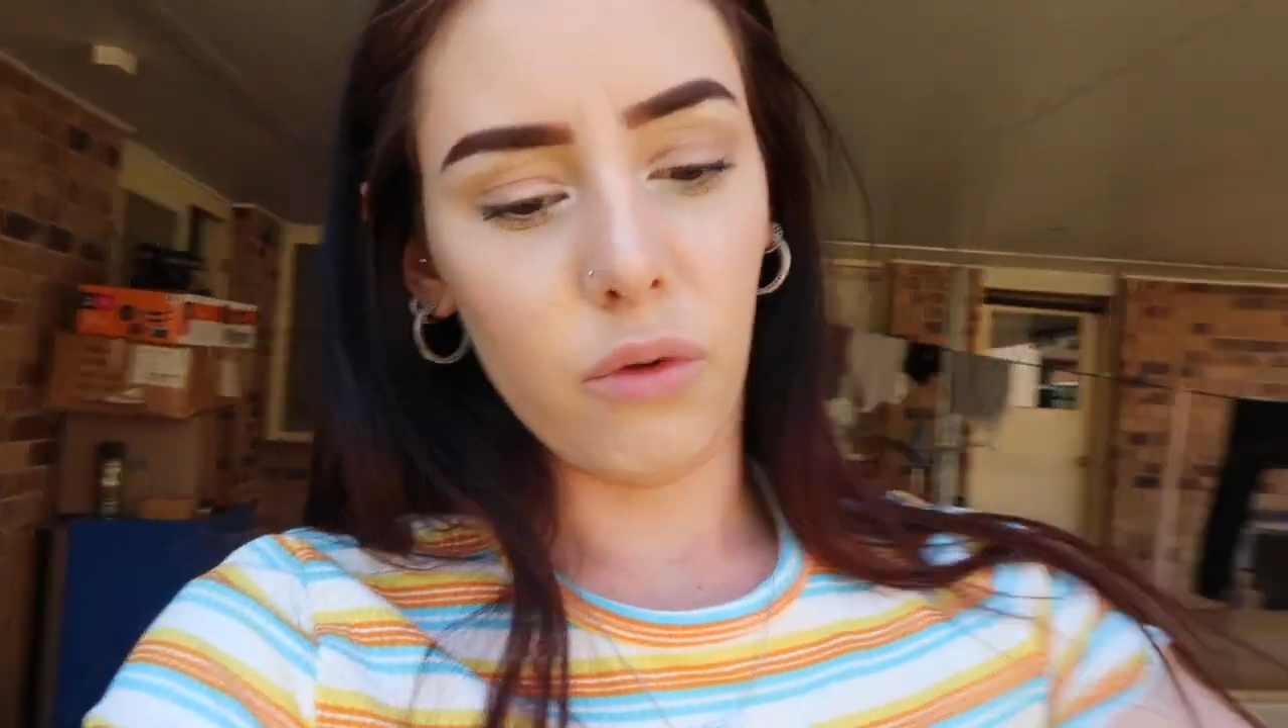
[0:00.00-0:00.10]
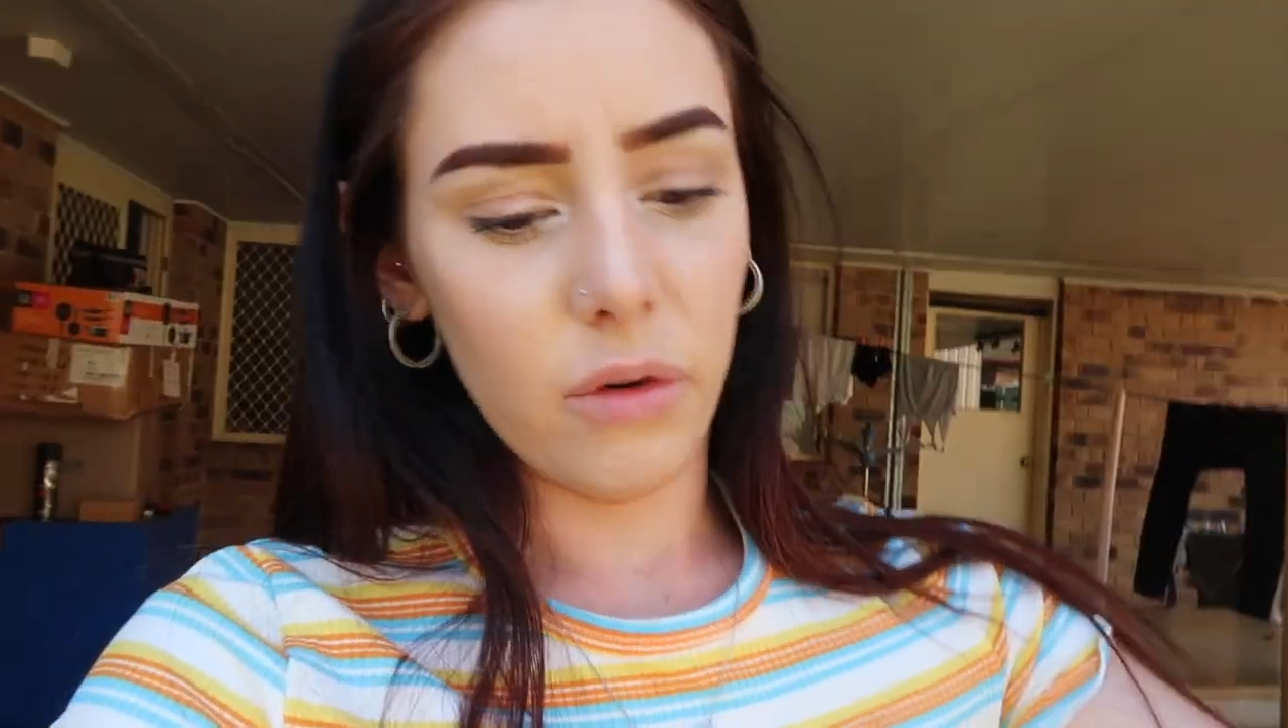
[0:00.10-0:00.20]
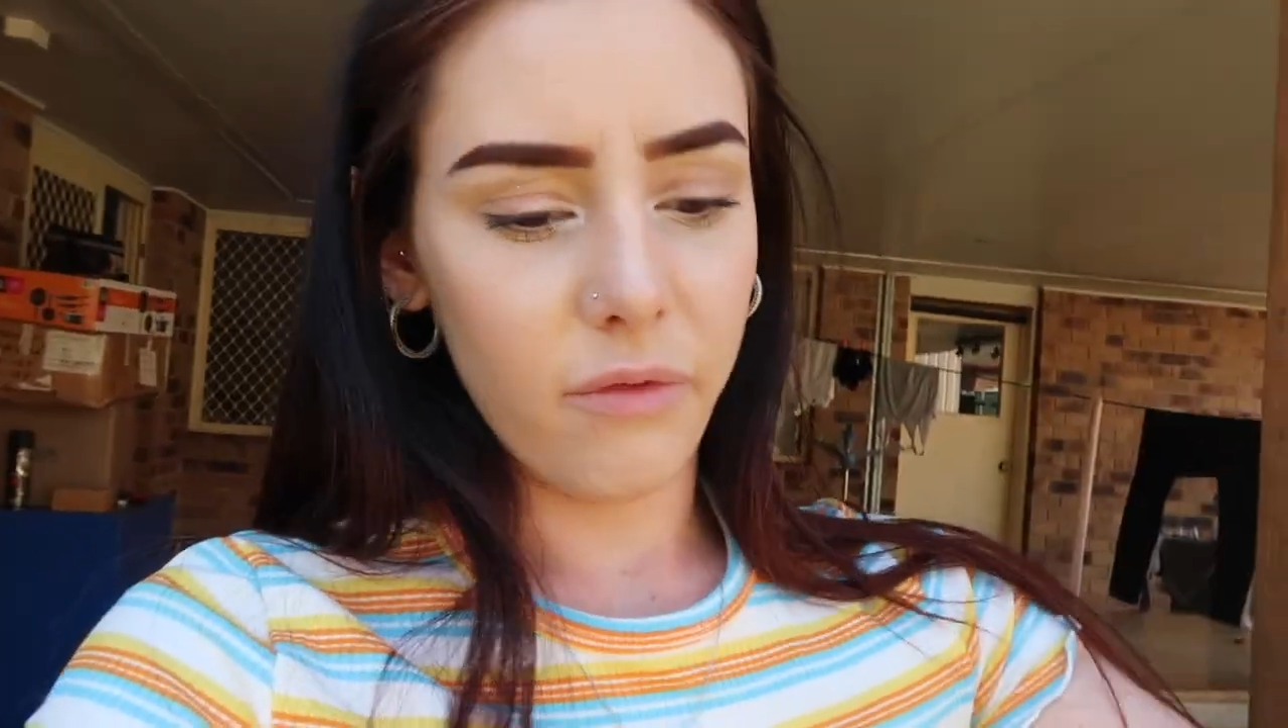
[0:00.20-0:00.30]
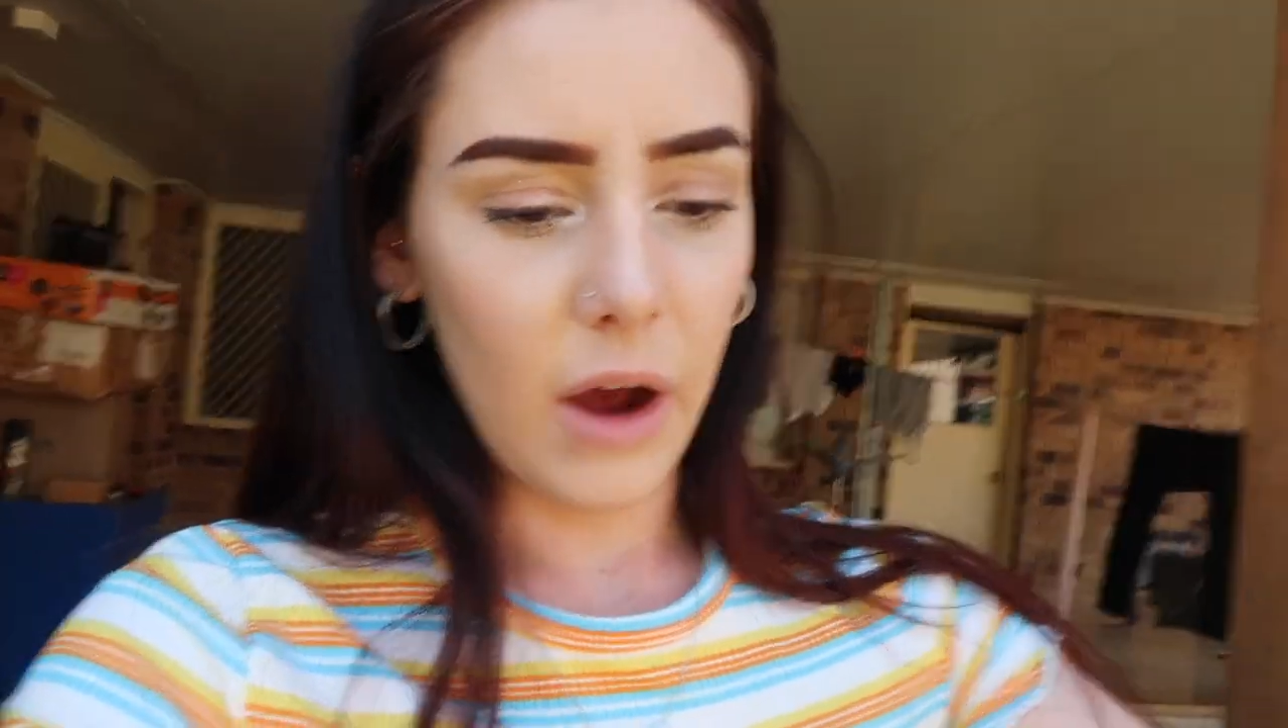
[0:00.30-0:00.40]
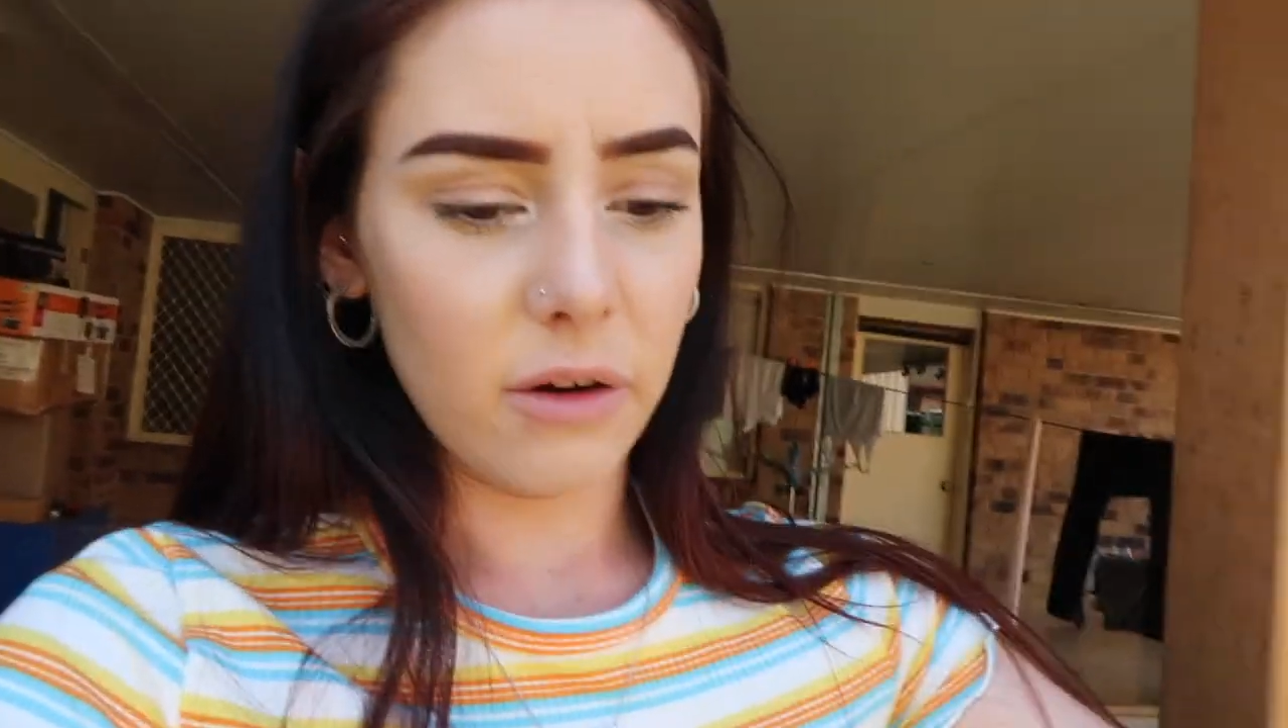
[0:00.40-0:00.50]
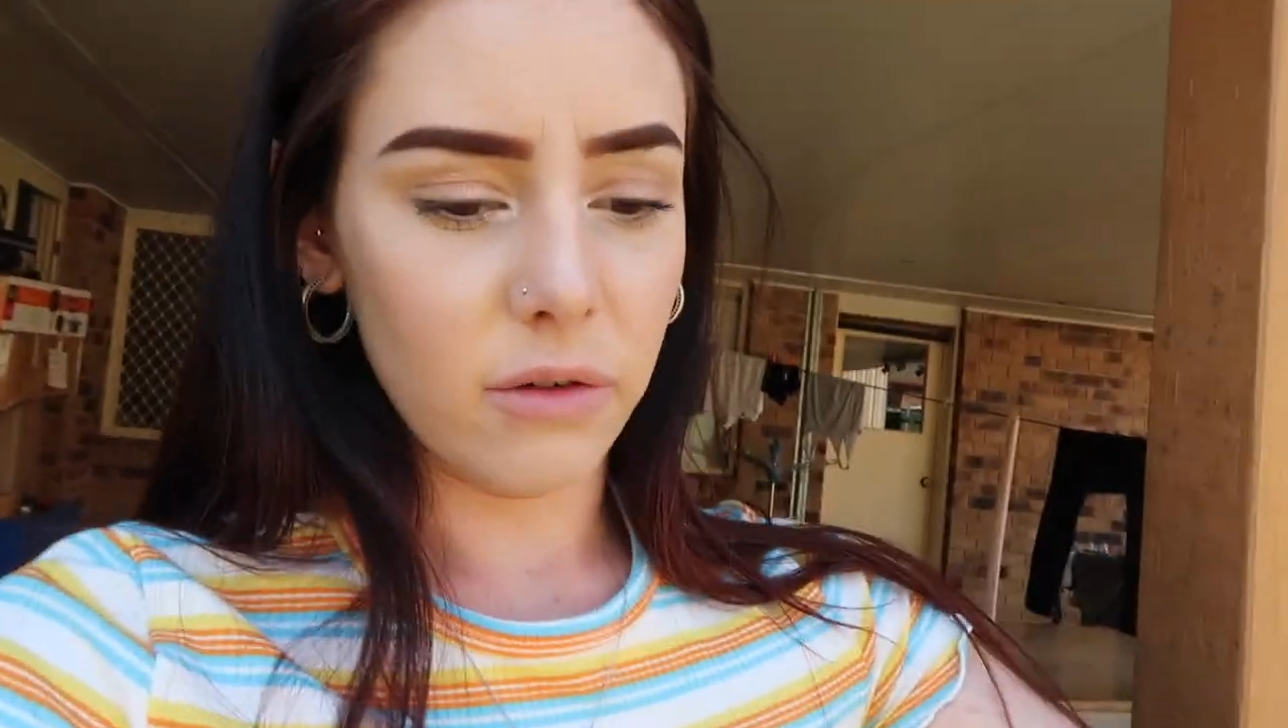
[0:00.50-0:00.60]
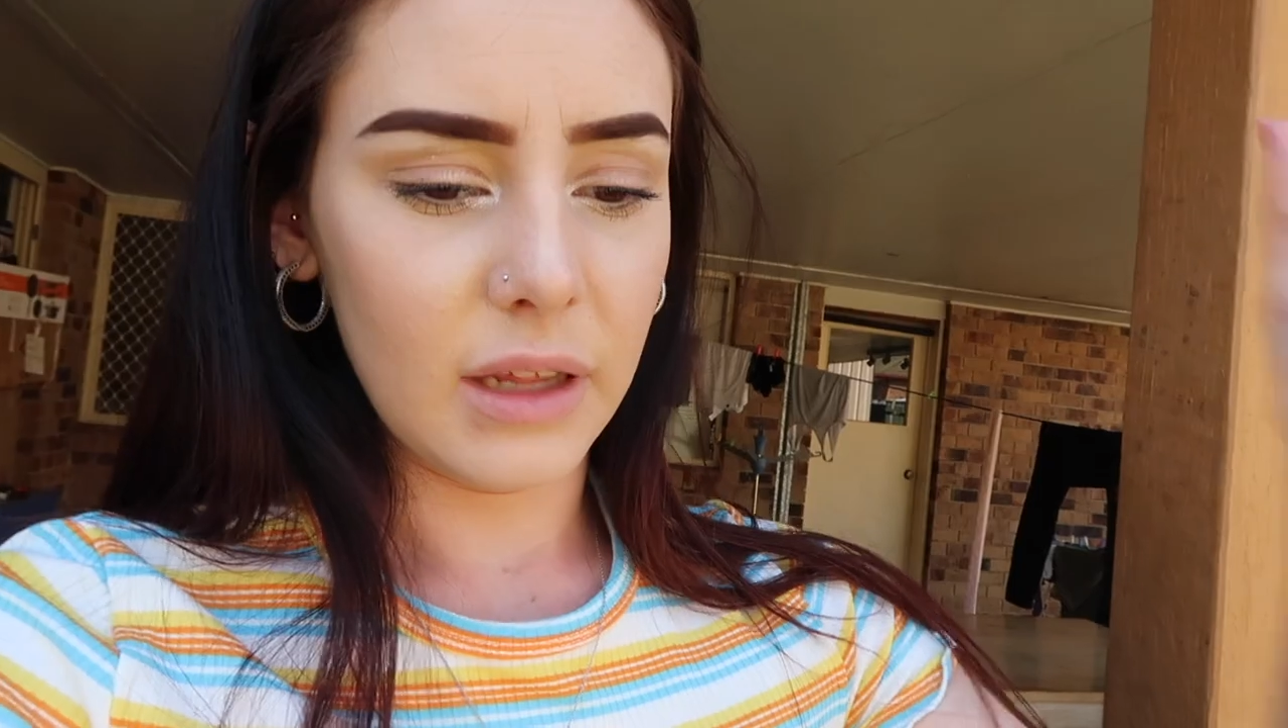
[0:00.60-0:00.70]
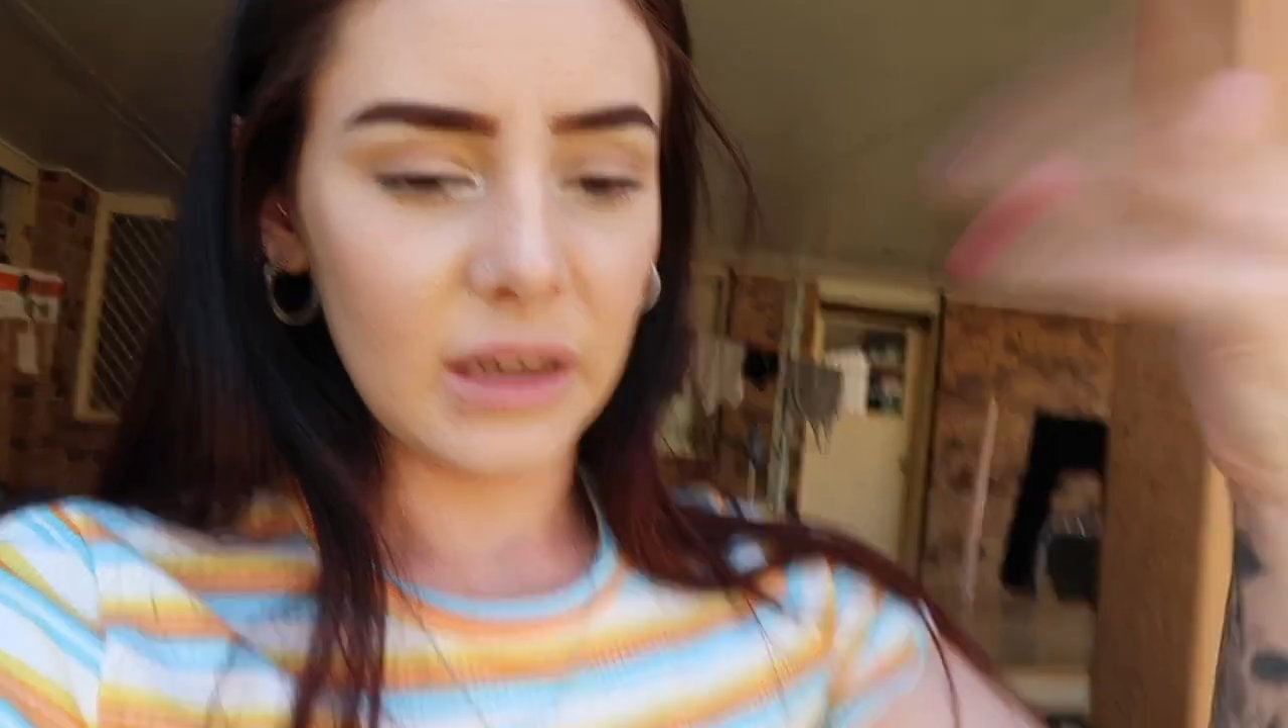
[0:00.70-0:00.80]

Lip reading: wood vinyl